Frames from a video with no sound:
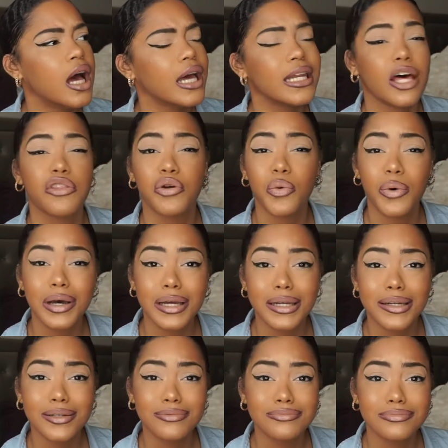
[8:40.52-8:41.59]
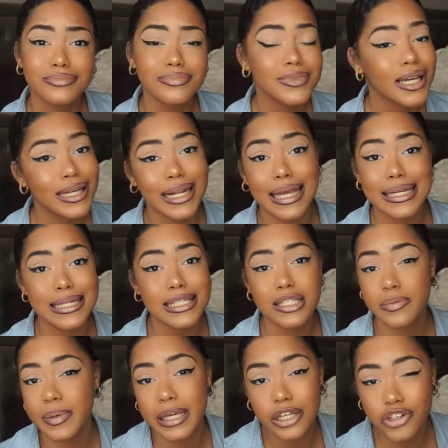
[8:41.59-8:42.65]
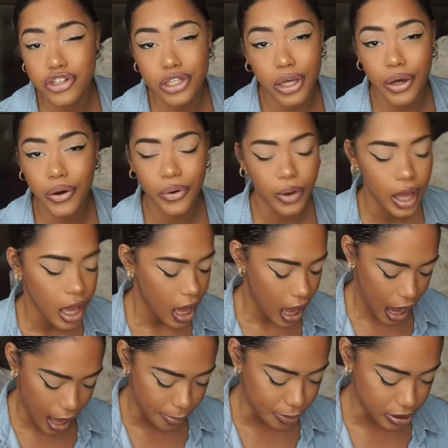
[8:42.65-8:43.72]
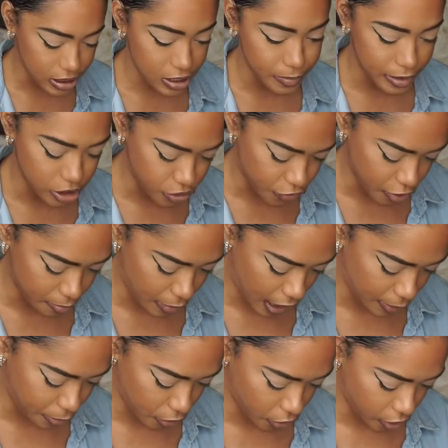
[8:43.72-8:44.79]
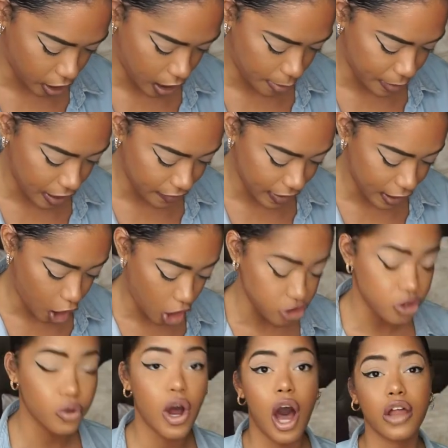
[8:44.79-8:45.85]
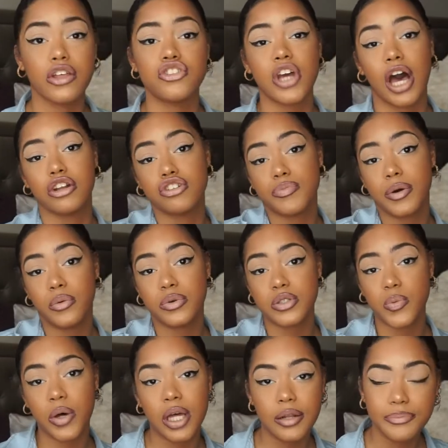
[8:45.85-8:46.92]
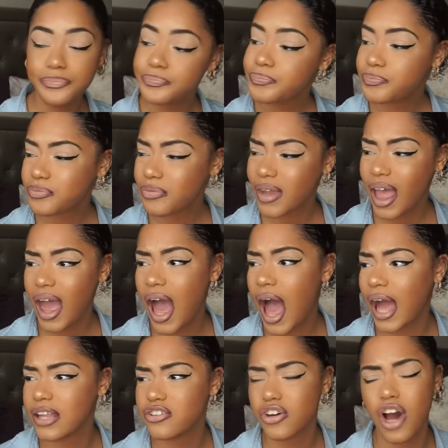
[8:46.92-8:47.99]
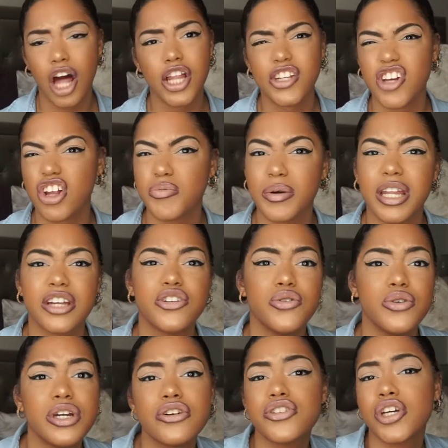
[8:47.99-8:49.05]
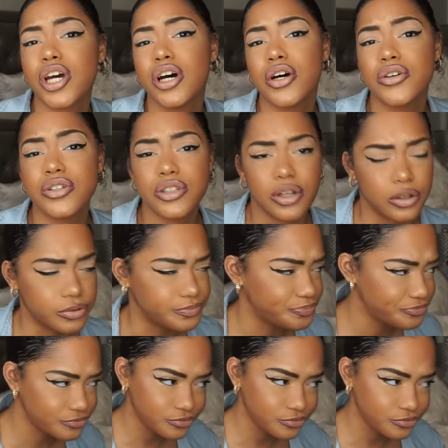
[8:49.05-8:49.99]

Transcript: another one and I did speech, so I put speech for my program. And then also college algebra was one. I took college algebra like two years ago, so